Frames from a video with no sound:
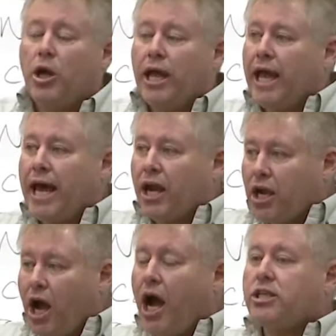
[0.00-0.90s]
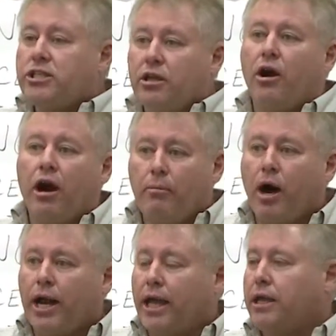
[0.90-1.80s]
had a constant
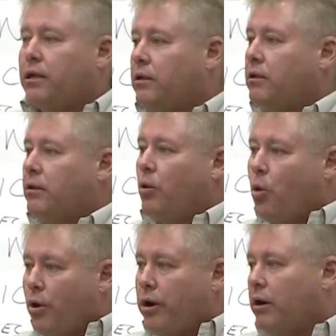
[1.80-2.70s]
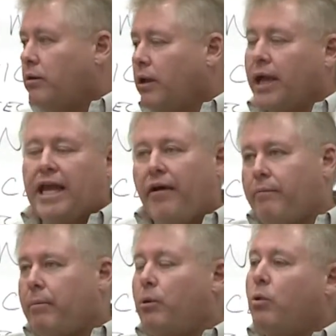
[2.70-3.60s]
harmonic order. I can't
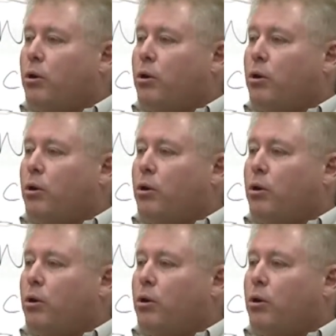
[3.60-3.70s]
remember what it